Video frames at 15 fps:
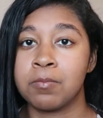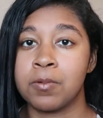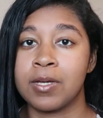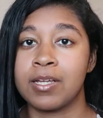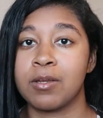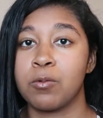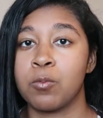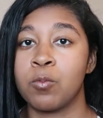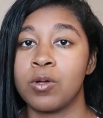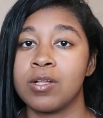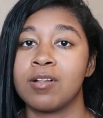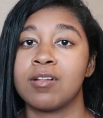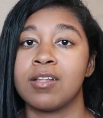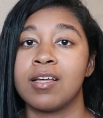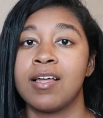but
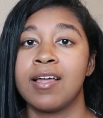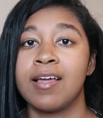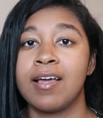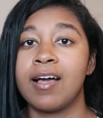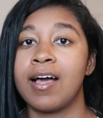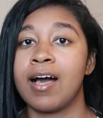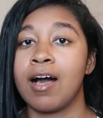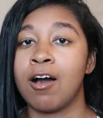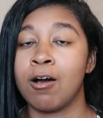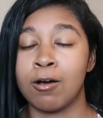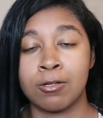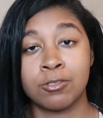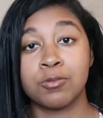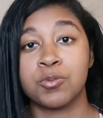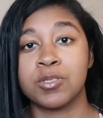will
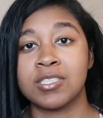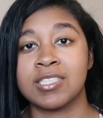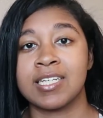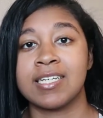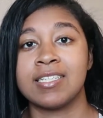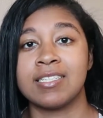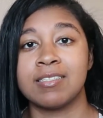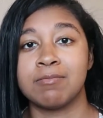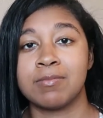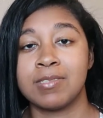100%